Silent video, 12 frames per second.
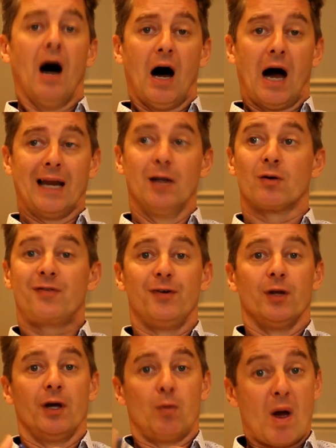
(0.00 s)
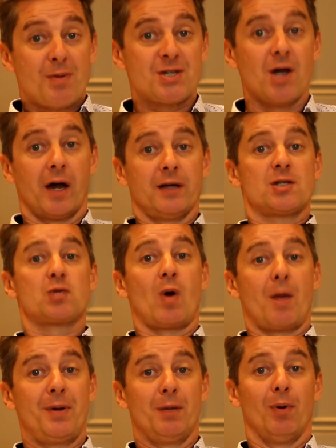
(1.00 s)
I looked for the websites where
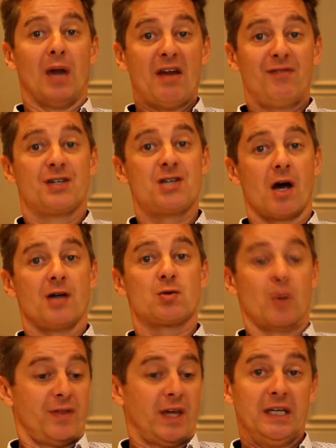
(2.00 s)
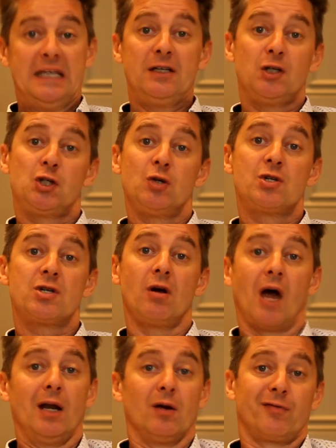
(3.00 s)
people advertise when they need a tutor. I
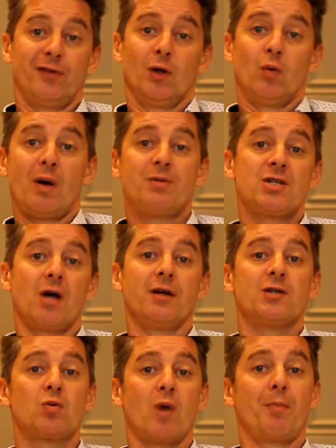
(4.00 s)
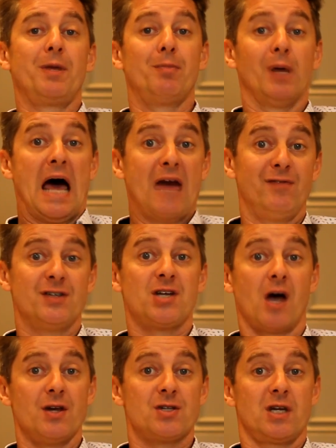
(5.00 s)
looked for the websites where people
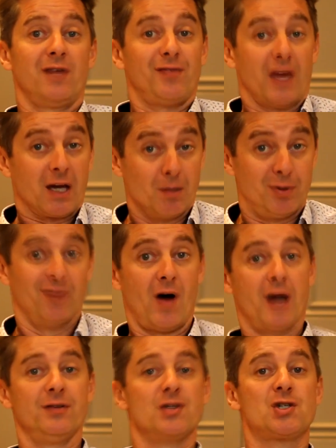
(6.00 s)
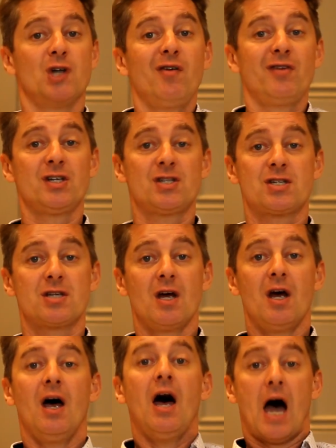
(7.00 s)
advertise if they can provide the service.
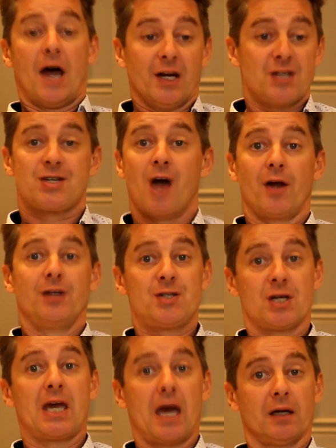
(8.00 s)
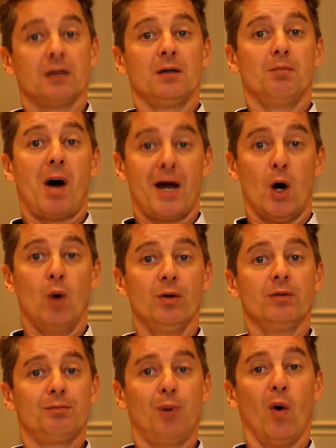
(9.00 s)
And I started to get my
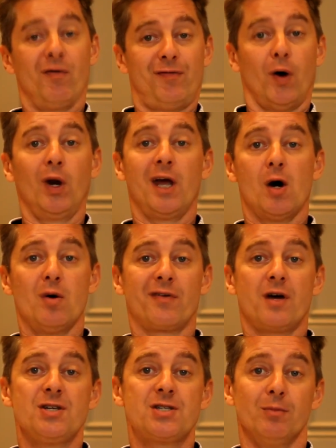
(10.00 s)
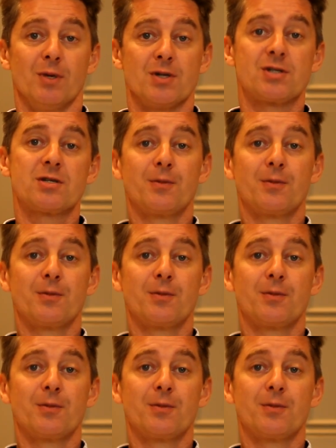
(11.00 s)
own portfolio of customers.